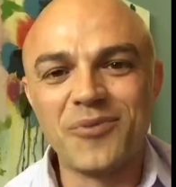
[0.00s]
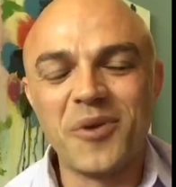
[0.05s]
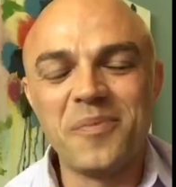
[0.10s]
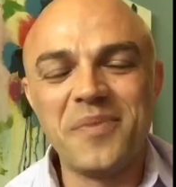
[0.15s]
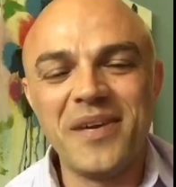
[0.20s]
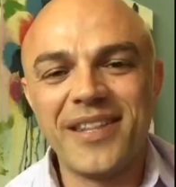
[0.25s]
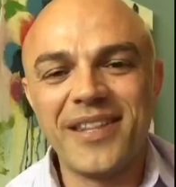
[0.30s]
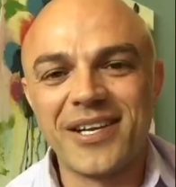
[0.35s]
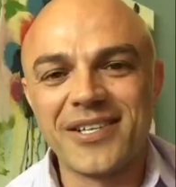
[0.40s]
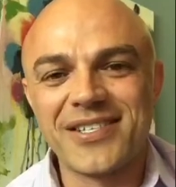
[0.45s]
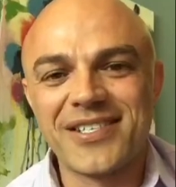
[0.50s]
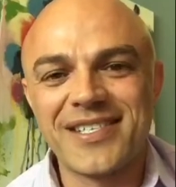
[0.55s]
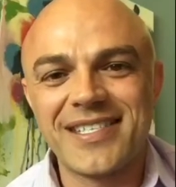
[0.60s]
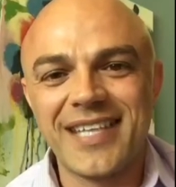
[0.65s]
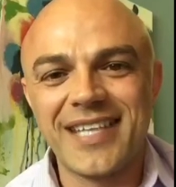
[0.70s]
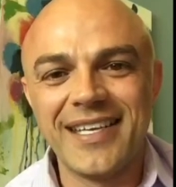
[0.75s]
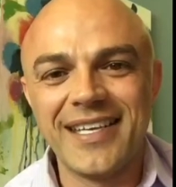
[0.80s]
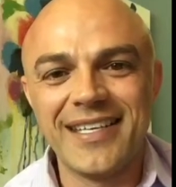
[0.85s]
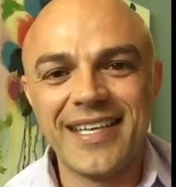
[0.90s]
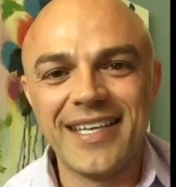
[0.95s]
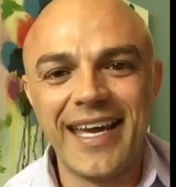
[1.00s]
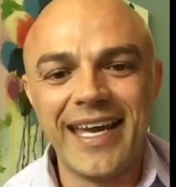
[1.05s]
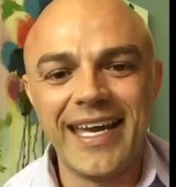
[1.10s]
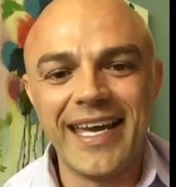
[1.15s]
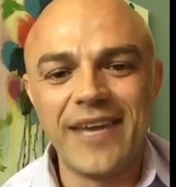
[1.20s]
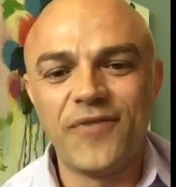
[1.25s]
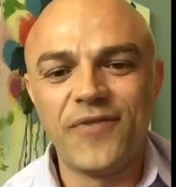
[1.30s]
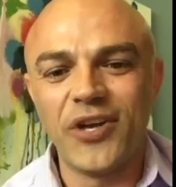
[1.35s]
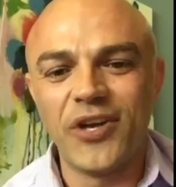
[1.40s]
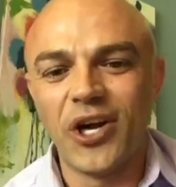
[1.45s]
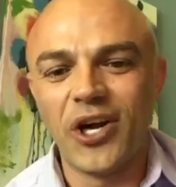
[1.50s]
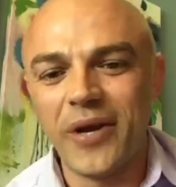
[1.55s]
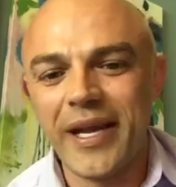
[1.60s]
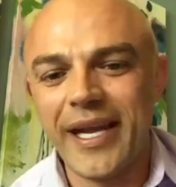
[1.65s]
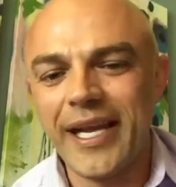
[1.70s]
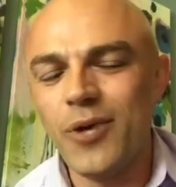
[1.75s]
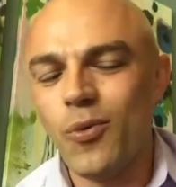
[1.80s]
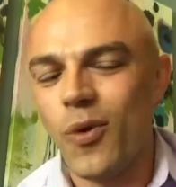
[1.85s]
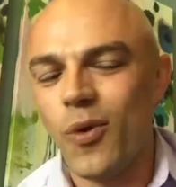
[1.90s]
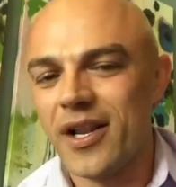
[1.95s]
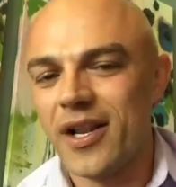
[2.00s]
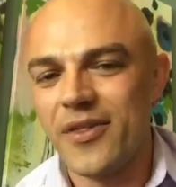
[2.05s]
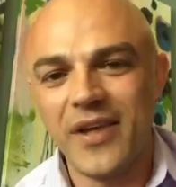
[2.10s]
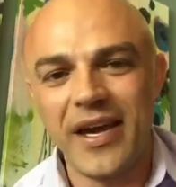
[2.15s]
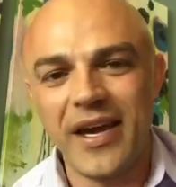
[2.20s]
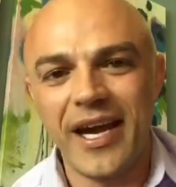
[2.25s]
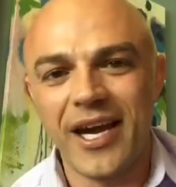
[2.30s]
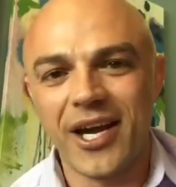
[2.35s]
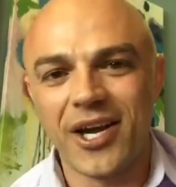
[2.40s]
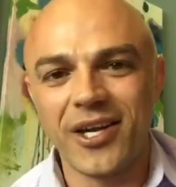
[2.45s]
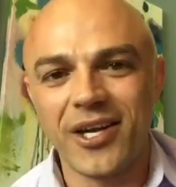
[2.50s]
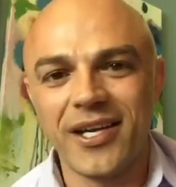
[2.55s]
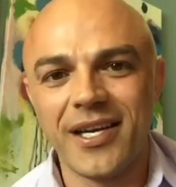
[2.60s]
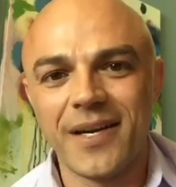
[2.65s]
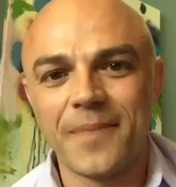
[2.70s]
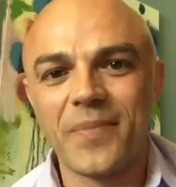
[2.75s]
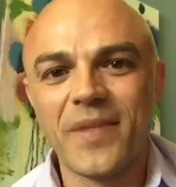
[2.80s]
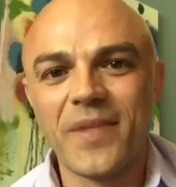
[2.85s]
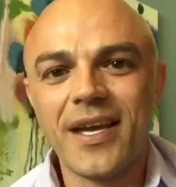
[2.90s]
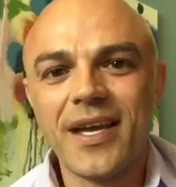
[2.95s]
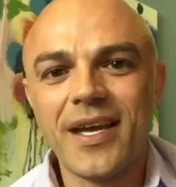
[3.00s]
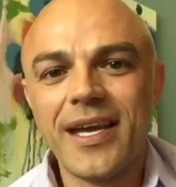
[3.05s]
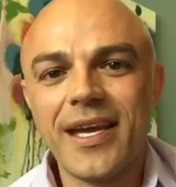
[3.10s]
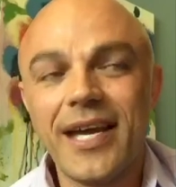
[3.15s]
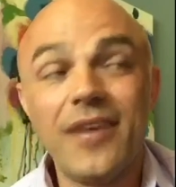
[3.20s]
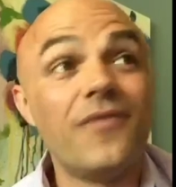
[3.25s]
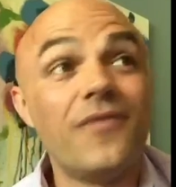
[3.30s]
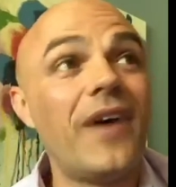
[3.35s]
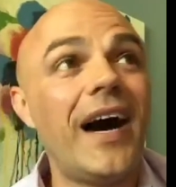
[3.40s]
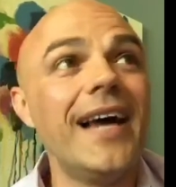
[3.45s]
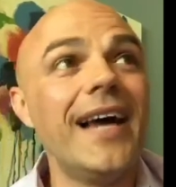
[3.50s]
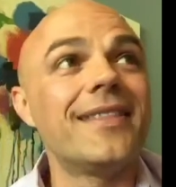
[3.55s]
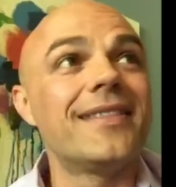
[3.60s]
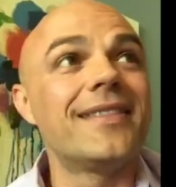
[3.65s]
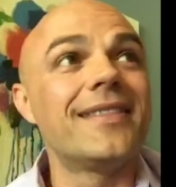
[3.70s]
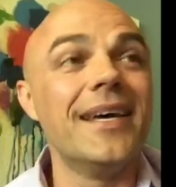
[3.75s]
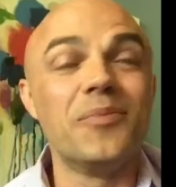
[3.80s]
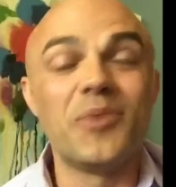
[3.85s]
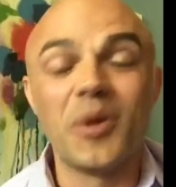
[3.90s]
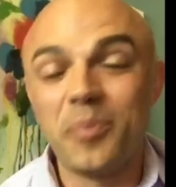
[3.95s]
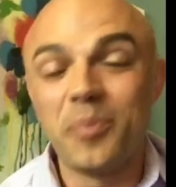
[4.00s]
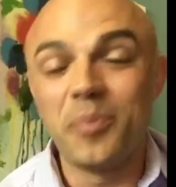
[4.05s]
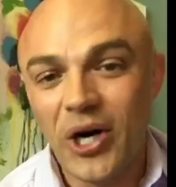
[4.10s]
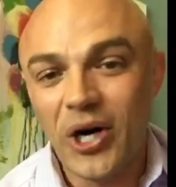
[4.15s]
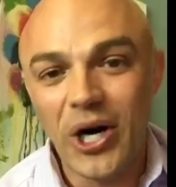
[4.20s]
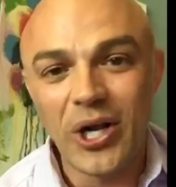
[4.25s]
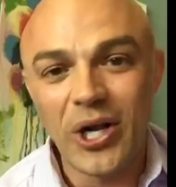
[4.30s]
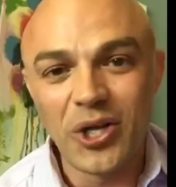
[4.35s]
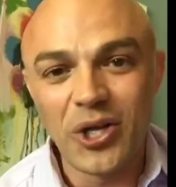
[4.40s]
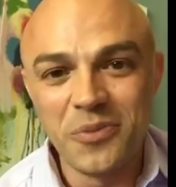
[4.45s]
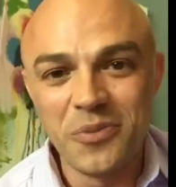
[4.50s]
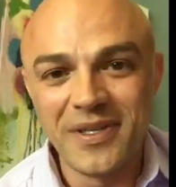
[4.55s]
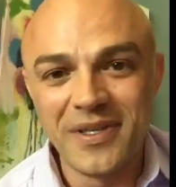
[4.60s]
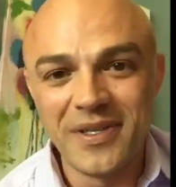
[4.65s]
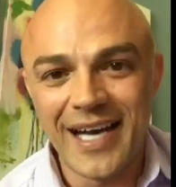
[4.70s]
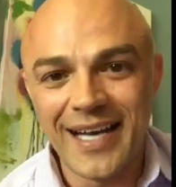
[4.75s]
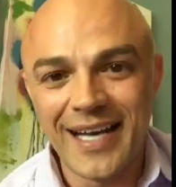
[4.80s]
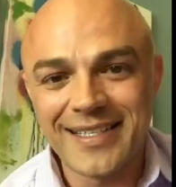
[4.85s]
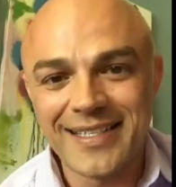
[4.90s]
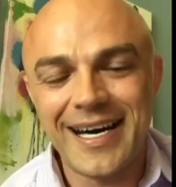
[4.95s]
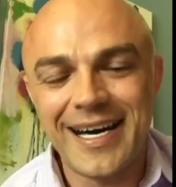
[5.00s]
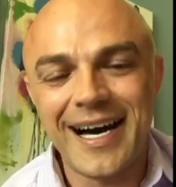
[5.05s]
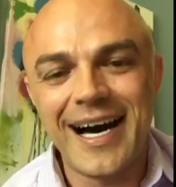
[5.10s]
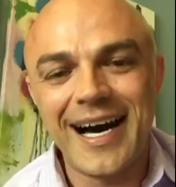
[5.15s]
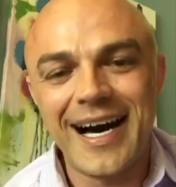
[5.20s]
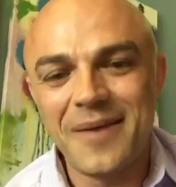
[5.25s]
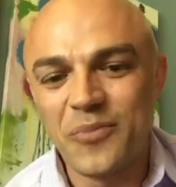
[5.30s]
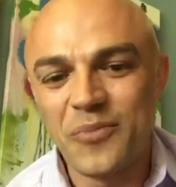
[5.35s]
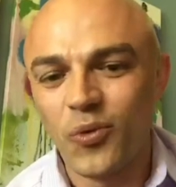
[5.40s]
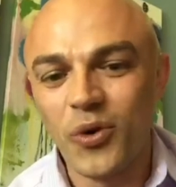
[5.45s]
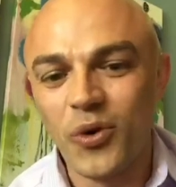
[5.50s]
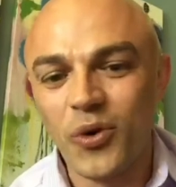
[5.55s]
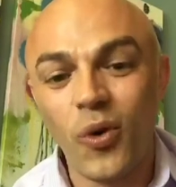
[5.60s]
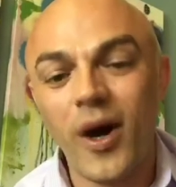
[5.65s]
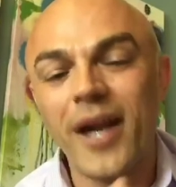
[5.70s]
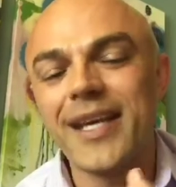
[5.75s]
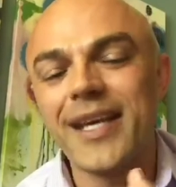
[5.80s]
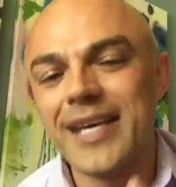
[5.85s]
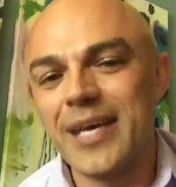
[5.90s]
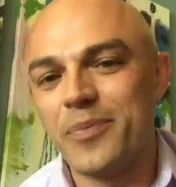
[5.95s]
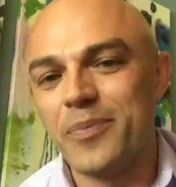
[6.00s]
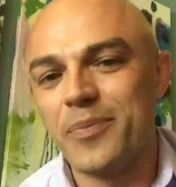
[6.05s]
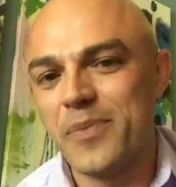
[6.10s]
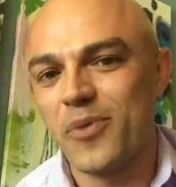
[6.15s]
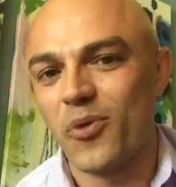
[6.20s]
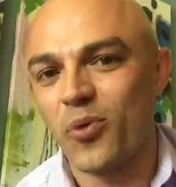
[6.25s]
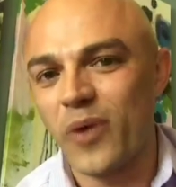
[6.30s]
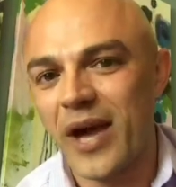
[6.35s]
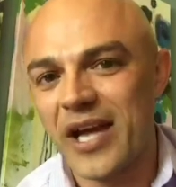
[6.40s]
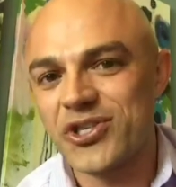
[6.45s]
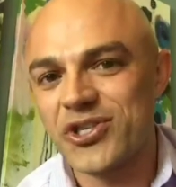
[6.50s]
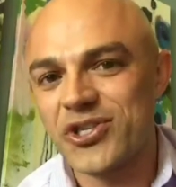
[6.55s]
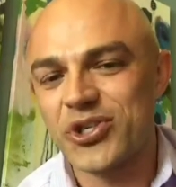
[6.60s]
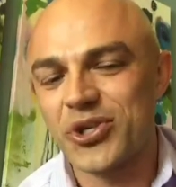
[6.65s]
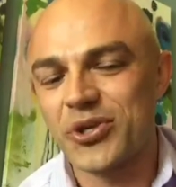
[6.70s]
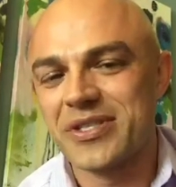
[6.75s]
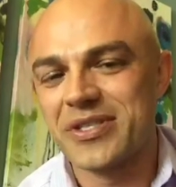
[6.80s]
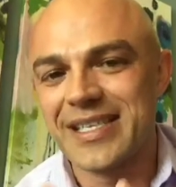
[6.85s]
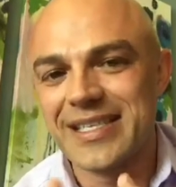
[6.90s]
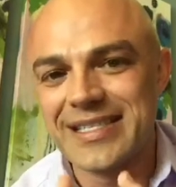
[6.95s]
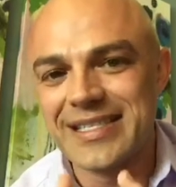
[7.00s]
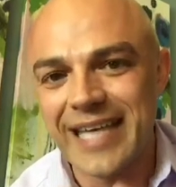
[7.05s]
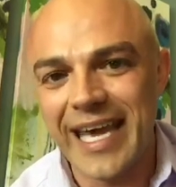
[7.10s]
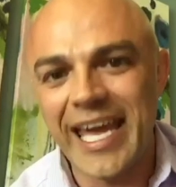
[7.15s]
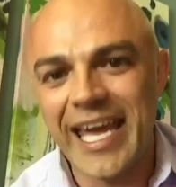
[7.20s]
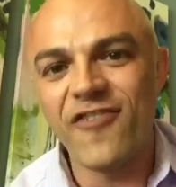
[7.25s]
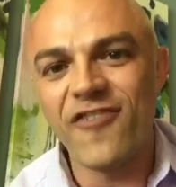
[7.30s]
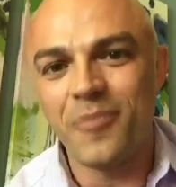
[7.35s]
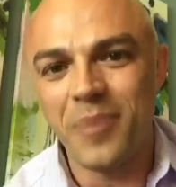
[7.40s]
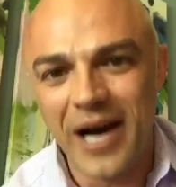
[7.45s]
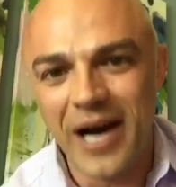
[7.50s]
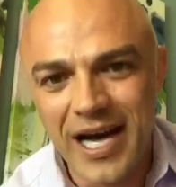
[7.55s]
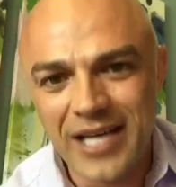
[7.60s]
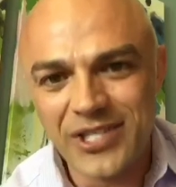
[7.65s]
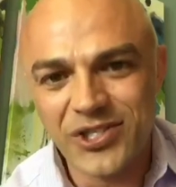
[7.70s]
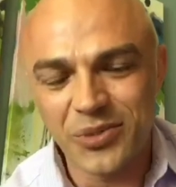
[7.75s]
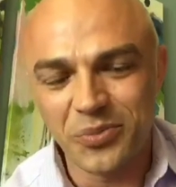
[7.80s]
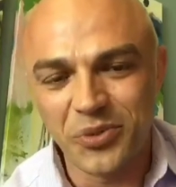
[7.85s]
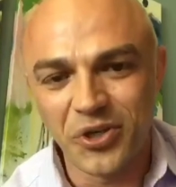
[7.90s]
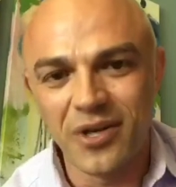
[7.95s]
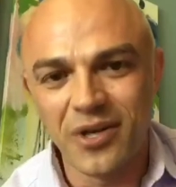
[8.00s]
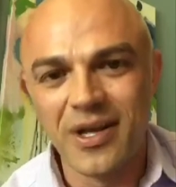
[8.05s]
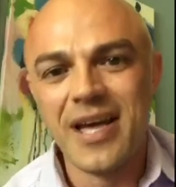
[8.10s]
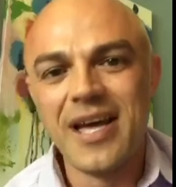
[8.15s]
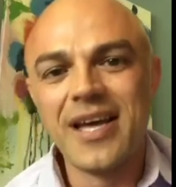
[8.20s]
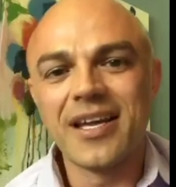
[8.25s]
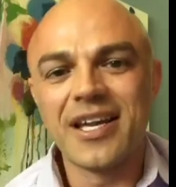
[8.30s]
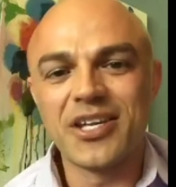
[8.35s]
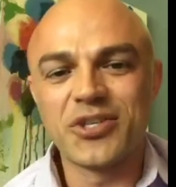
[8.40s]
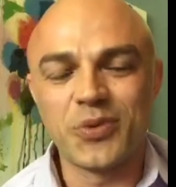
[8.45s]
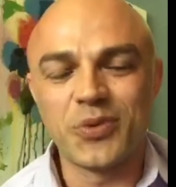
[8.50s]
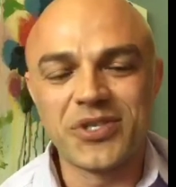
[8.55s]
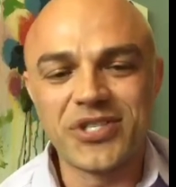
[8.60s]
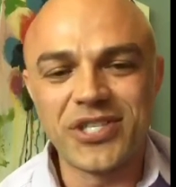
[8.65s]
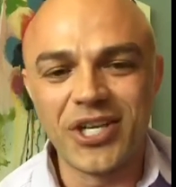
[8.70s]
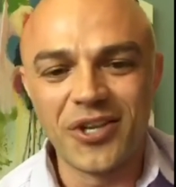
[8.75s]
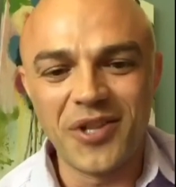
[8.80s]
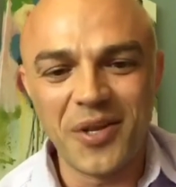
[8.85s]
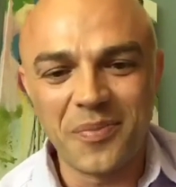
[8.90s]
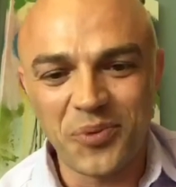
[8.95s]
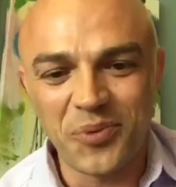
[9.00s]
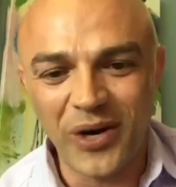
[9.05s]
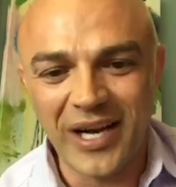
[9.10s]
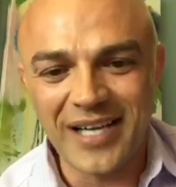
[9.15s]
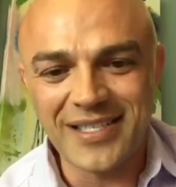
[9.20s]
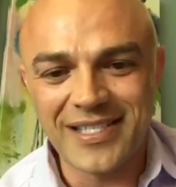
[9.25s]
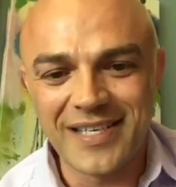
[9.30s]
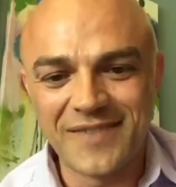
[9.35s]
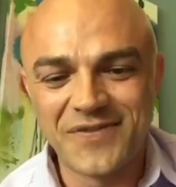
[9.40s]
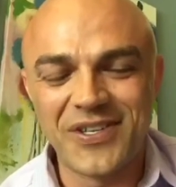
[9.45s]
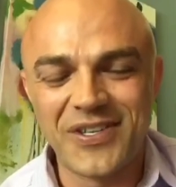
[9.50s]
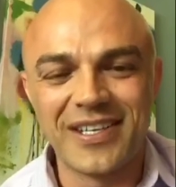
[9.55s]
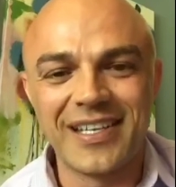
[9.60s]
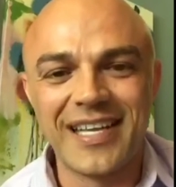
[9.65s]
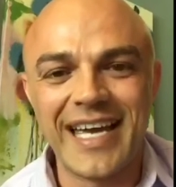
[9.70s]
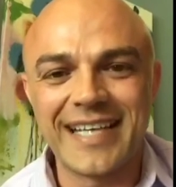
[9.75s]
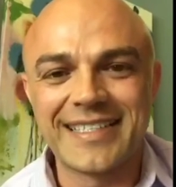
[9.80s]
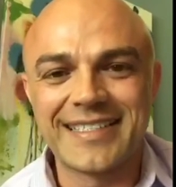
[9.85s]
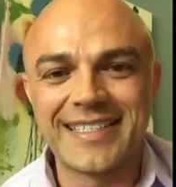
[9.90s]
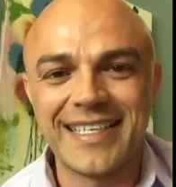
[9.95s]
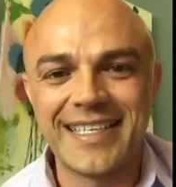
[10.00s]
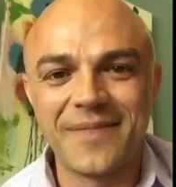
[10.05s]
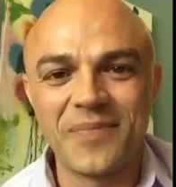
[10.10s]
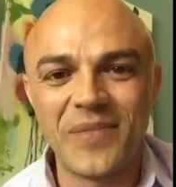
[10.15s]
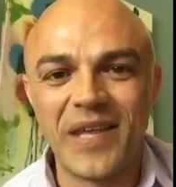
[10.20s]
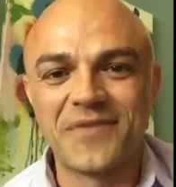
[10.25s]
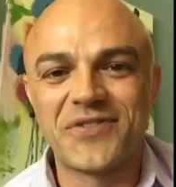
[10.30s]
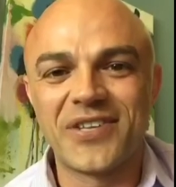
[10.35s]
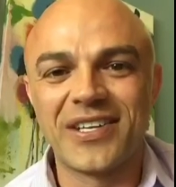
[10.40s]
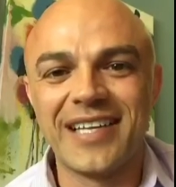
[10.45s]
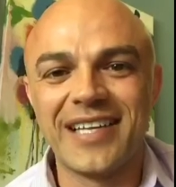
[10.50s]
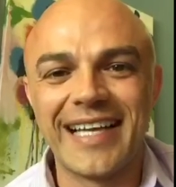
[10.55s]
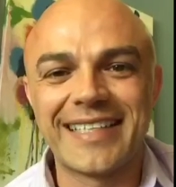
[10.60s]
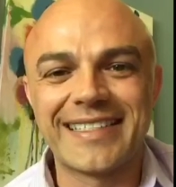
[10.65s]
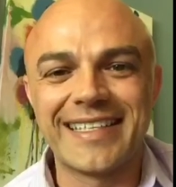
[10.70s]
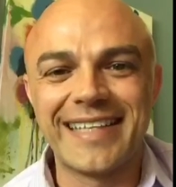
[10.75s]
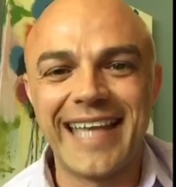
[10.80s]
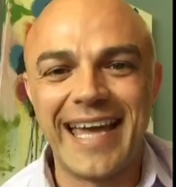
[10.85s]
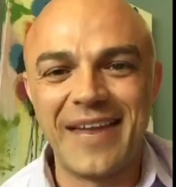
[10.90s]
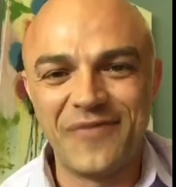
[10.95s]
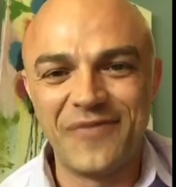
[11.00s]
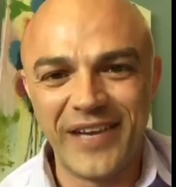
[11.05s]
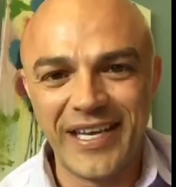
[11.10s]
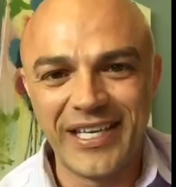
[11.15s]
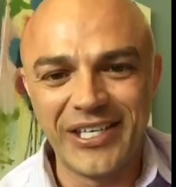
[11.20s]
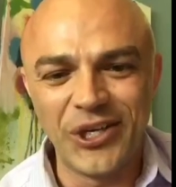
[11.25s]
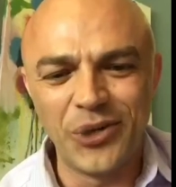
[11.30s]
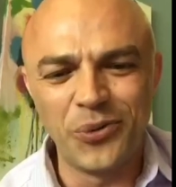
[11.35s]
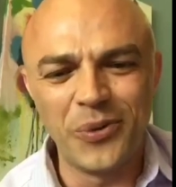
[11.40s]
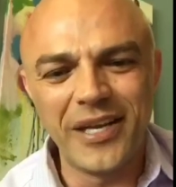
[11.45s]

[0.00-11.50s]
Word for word: We'll be there Sunday. If you know anyone in the area, invite them to paulluman.com. We want to get people registered today if possible, because we're still in the process of selecting, of selecting that venue.